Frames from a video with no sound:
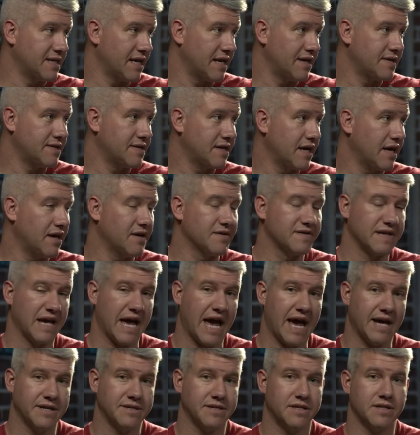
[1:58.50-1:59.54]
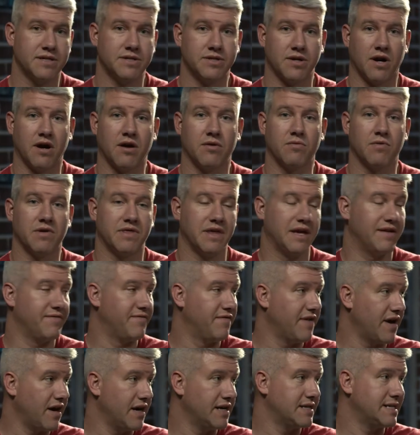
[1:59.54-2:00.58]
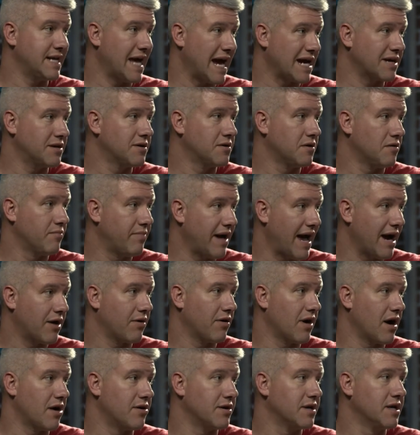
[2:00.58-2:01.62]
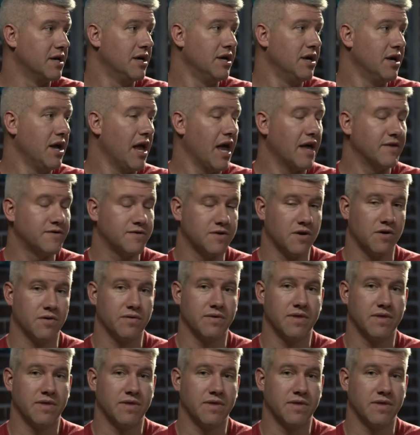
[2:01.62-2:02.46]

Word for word: set of skills, it has to start with a very technical background. And so